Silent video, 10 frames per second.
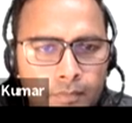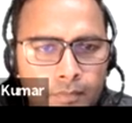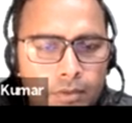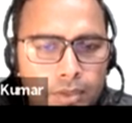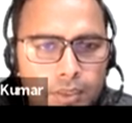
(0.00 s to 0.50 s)

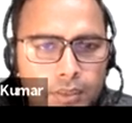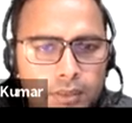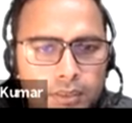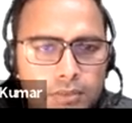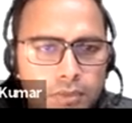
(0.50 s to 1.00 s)
okay,
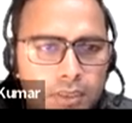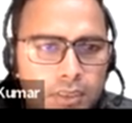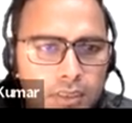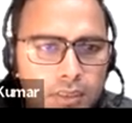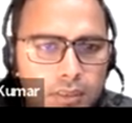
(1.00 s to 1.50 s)
this one
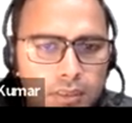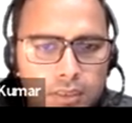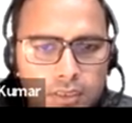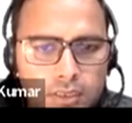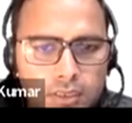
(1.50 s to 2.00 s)
here,
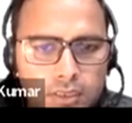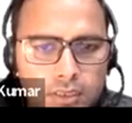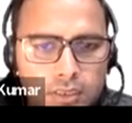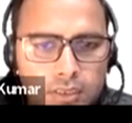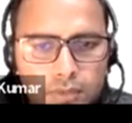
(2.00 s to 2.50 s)
it
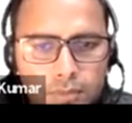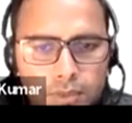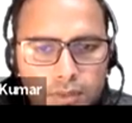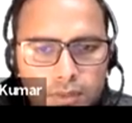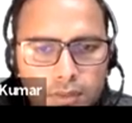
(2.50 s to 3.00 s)
will
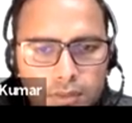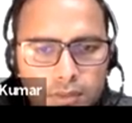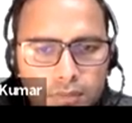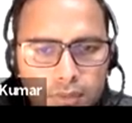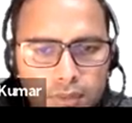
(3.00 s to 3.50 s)
be
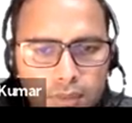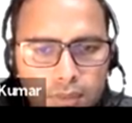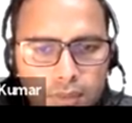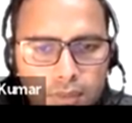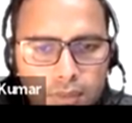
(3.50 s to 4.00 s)
third one,
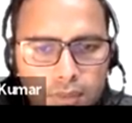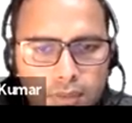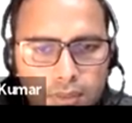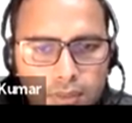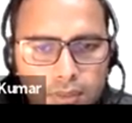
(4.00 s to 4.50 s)
right? You can
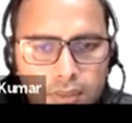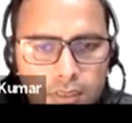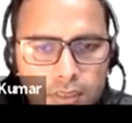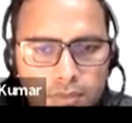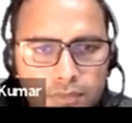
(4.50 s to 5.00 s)
see here,
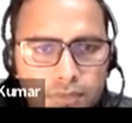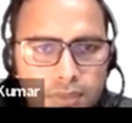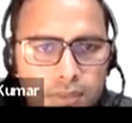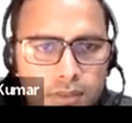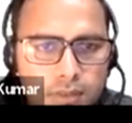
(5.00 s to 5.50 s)

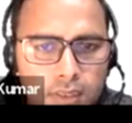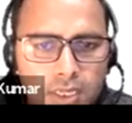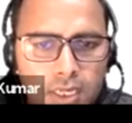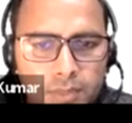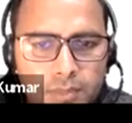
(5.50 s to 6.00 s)

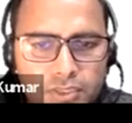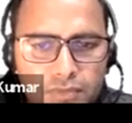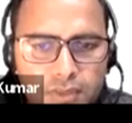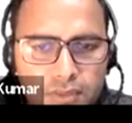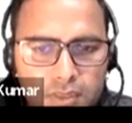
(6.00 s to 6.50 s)

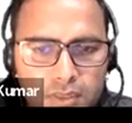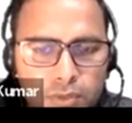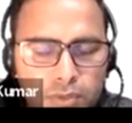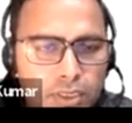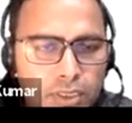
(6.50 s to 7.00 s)
hemisphere
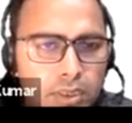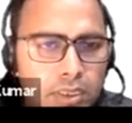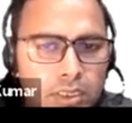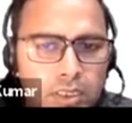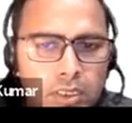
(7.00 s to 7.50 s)
surmounted
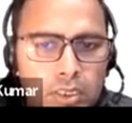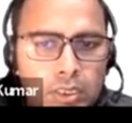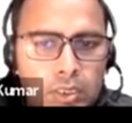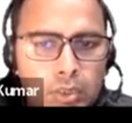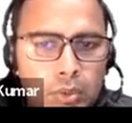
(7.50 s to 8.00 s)

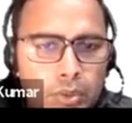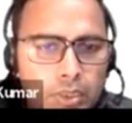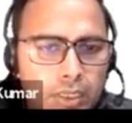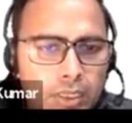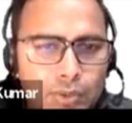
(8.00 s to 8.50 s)
on
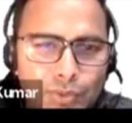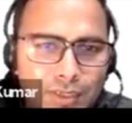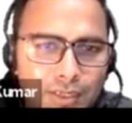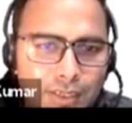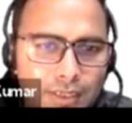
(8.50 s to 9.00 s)
a cone,
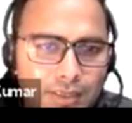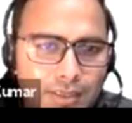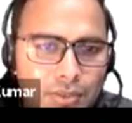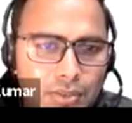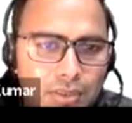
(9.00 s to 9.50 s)
right?
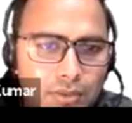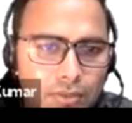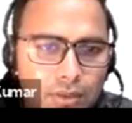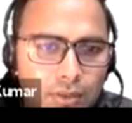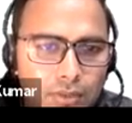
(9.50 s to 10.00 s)
This is the
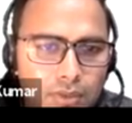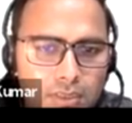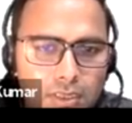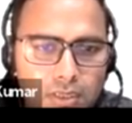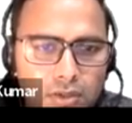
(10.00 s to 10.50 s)
third one.
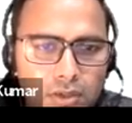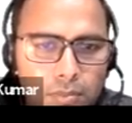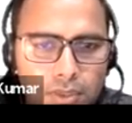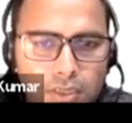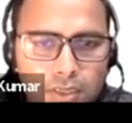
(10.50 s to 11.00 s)
Circular
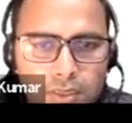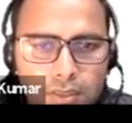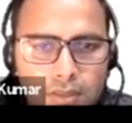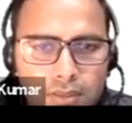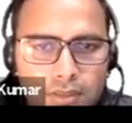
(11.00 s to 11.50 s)
park
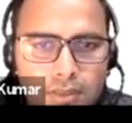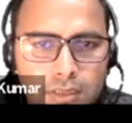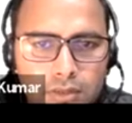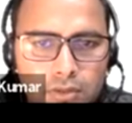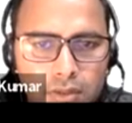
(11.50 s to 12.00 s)

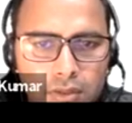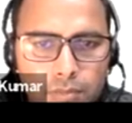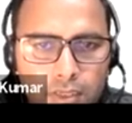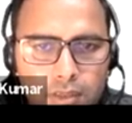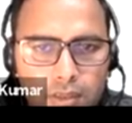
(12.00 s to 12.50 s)

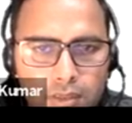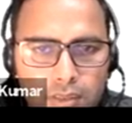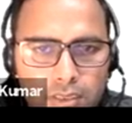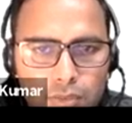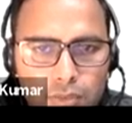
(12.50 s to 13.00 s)

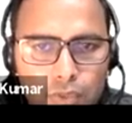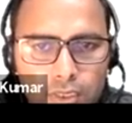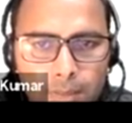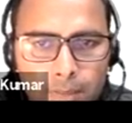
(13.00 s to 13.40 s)
is what?